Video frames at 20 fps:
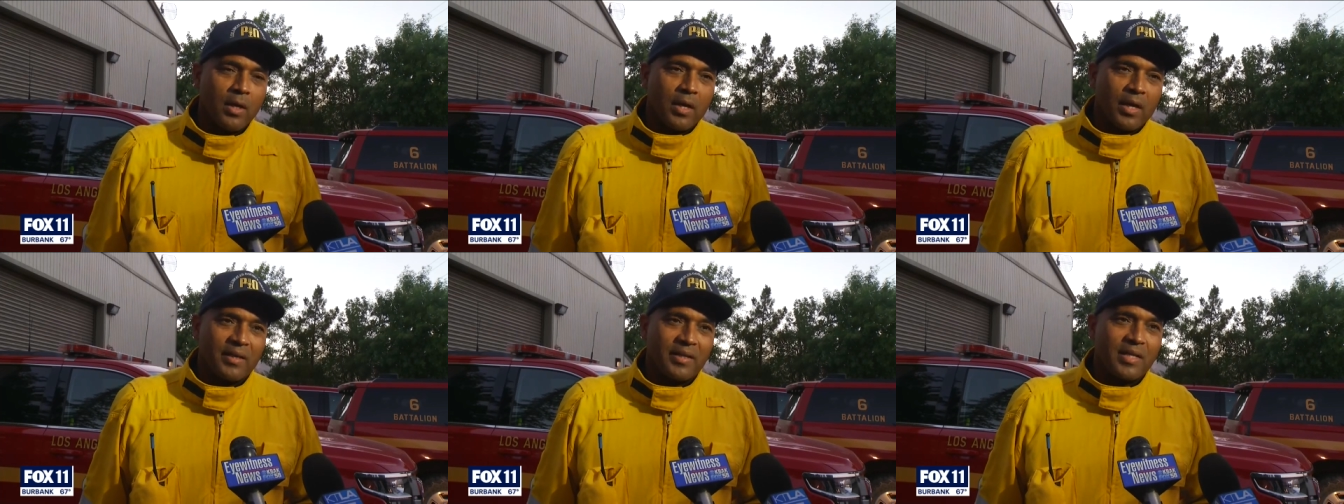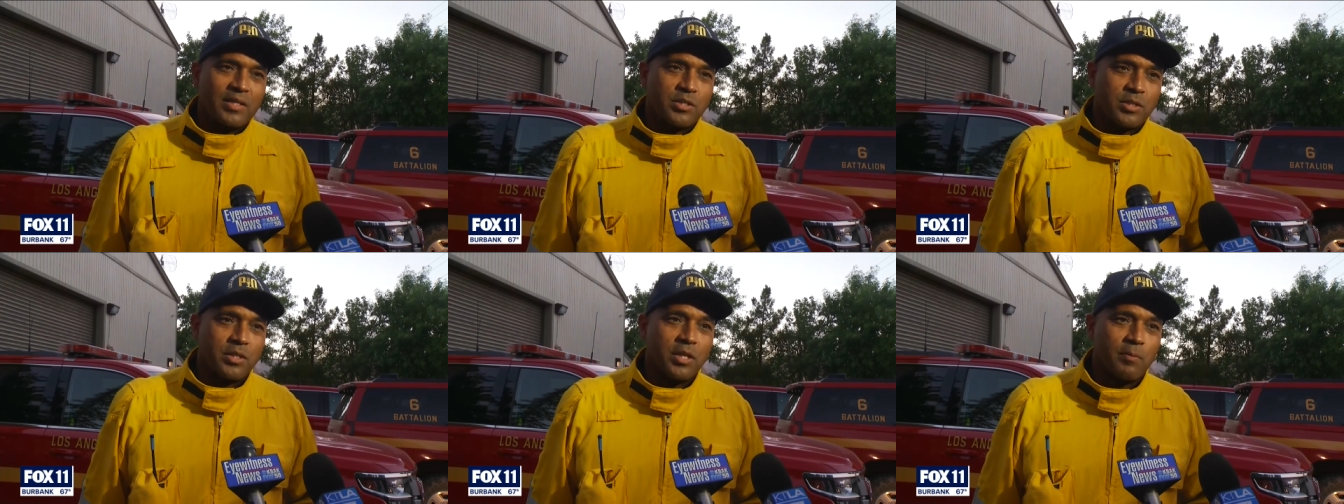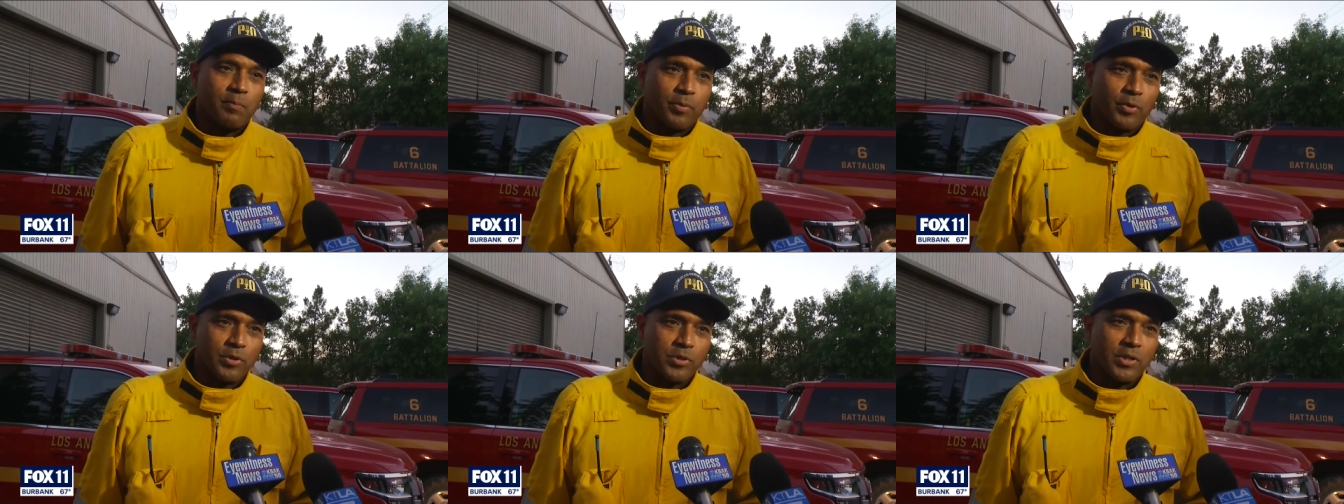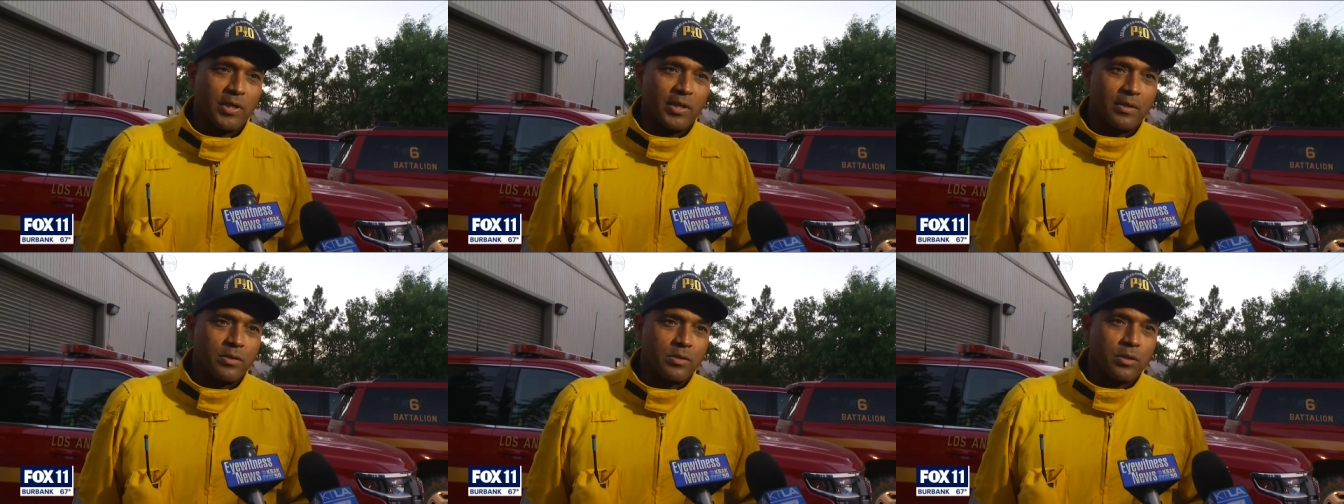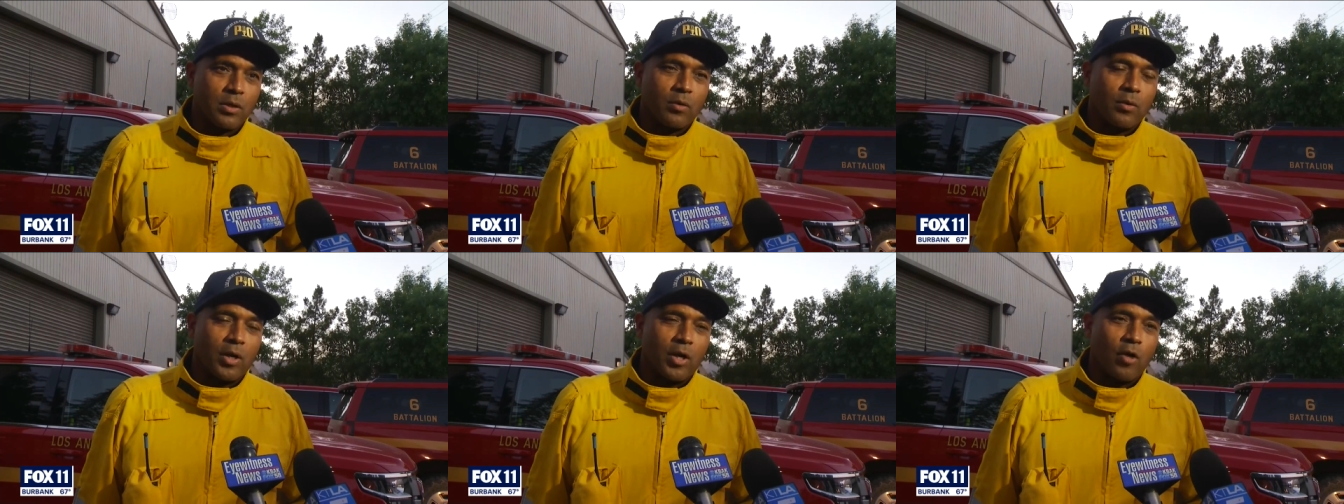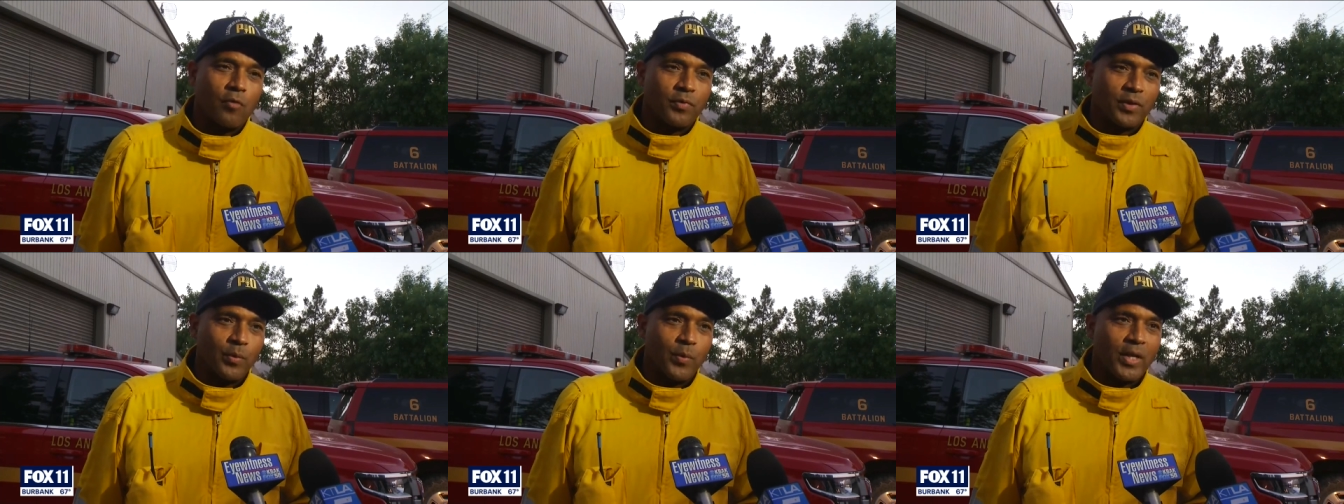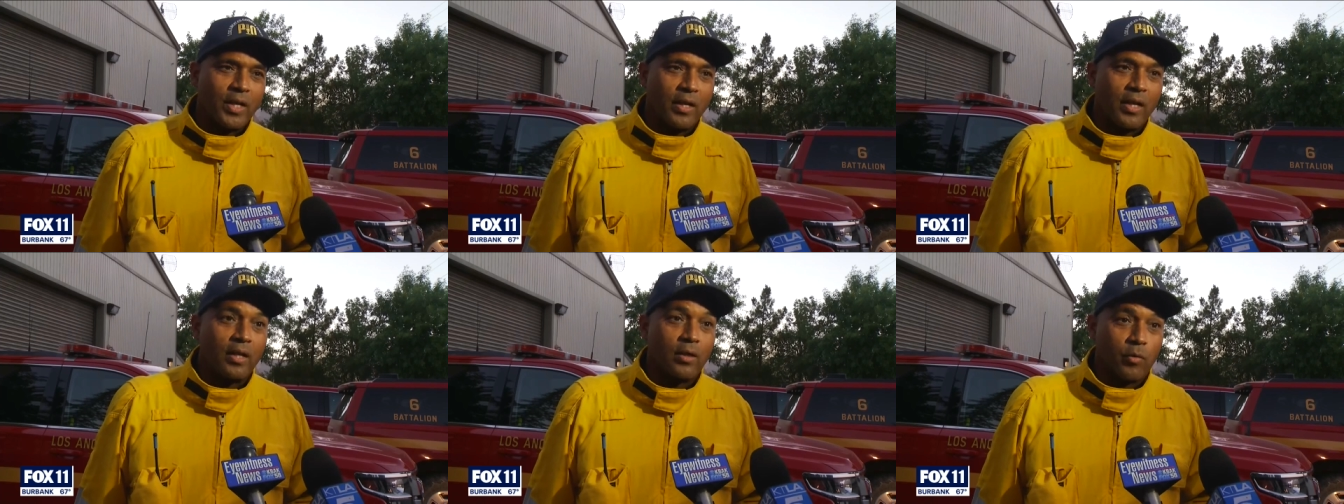and that's 10%, so hopefully we
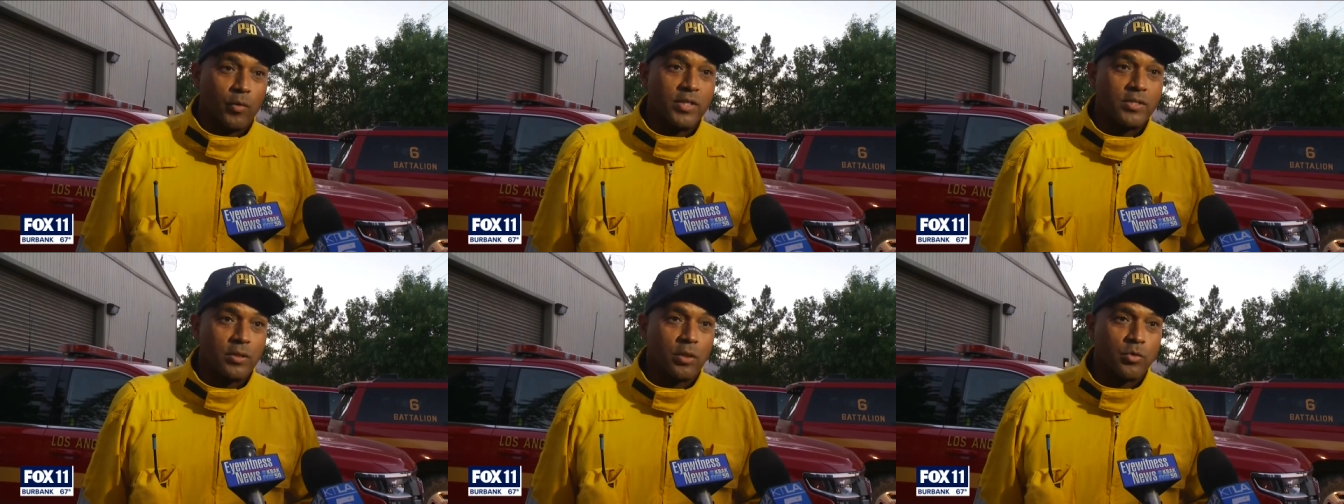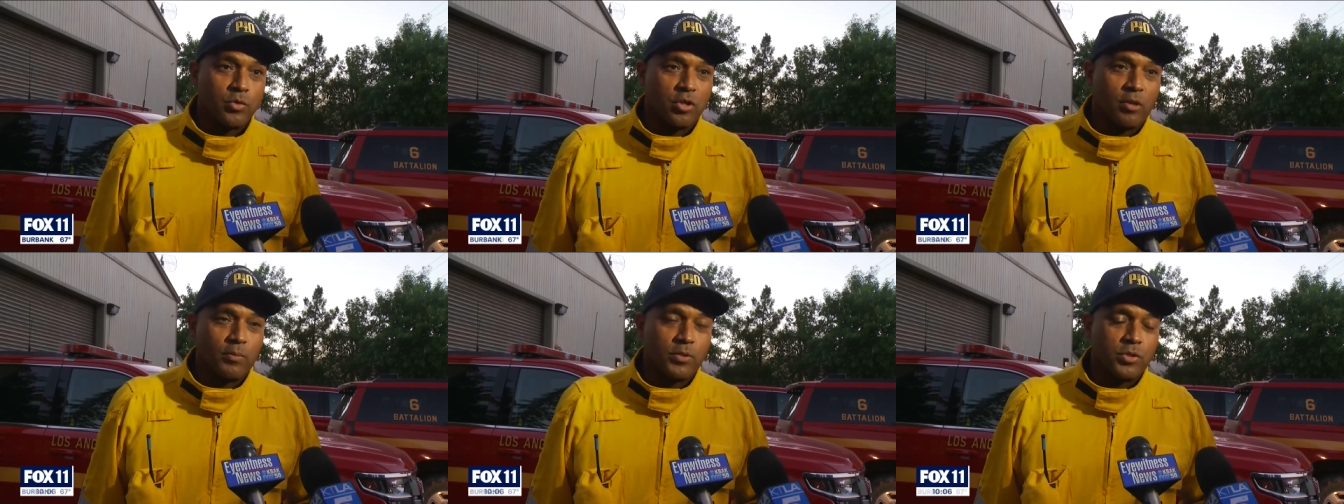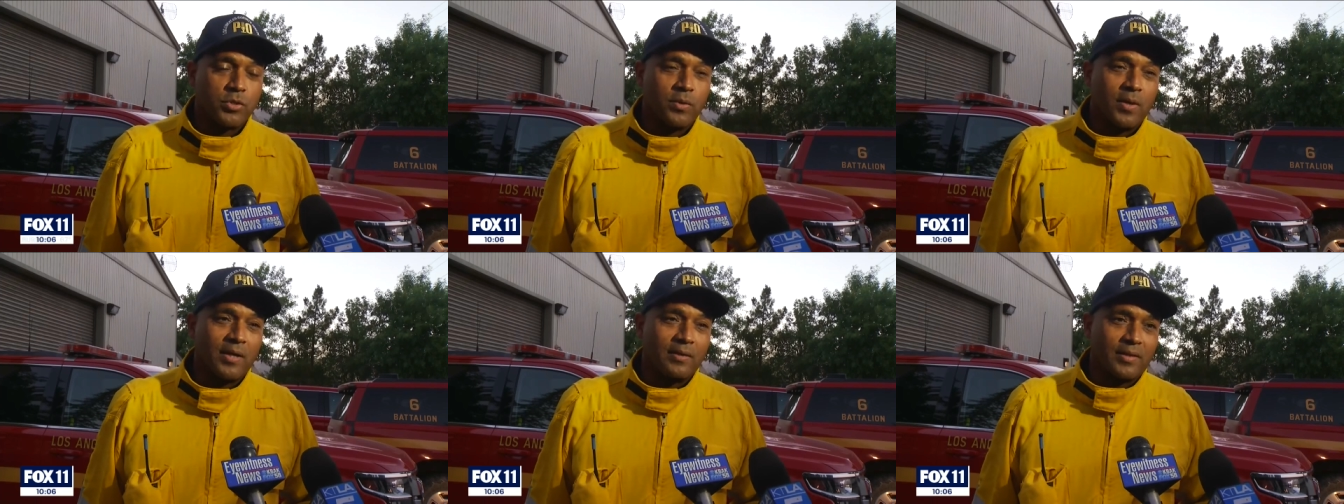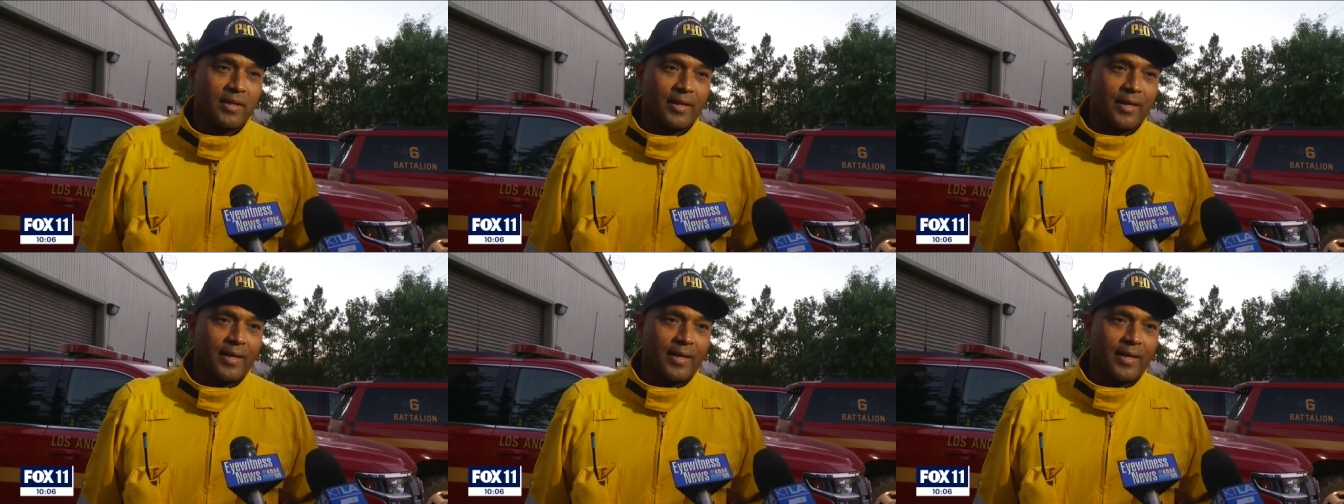can increase those numbers throughout the